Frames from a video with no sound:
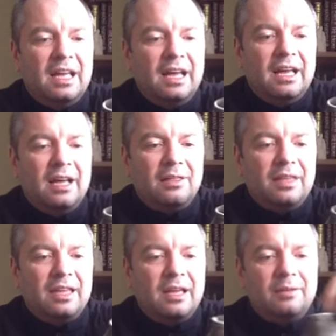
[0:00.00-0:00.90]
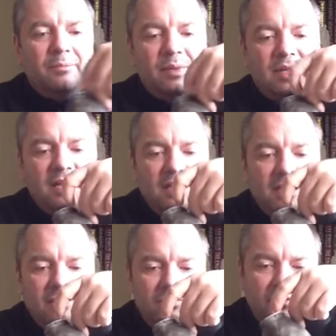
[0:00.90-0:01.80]
I believe,
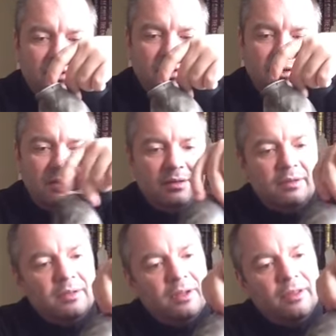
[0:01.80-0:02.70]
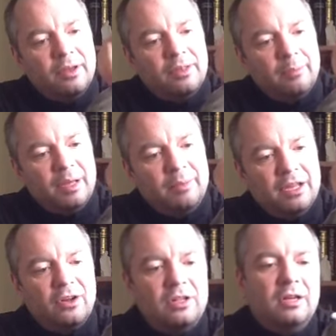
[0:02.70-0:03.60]
although that might be a
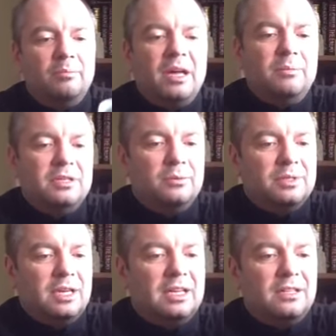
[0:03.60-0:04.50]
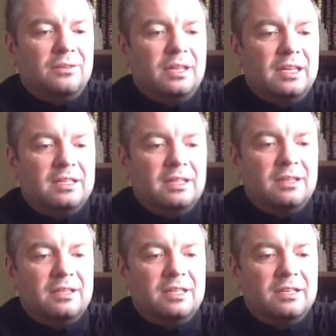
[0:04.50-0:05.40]
collar, it might be dull skin, I don't think it is, I
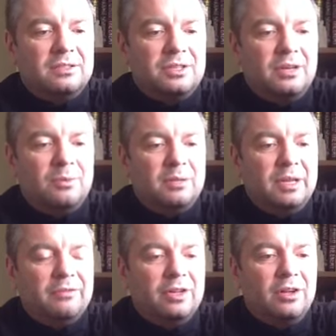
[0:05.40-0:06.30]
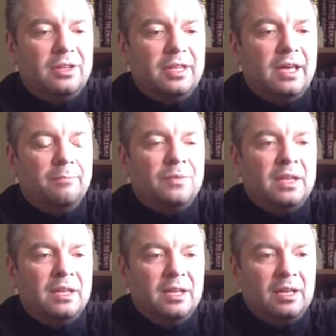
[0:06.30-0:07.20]
think it's single skin with a bit of a collar there.
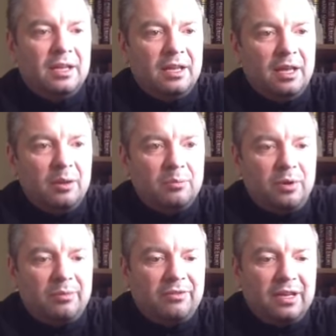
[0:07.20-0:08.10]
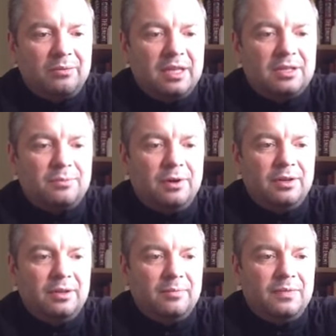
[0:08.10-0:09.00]
The problem I find with this one
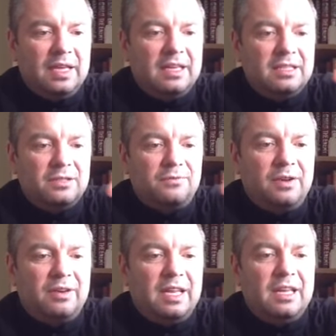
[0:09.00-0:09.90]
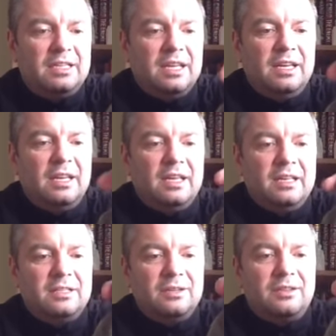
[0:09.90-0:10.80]
is it's very easy
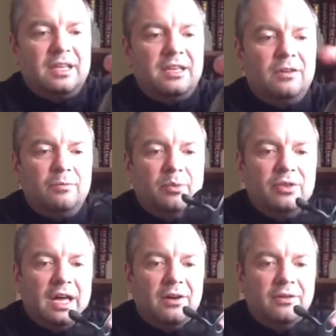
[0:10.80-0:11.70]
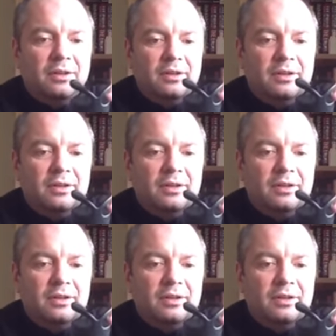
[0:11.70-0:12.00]
to think you've put that on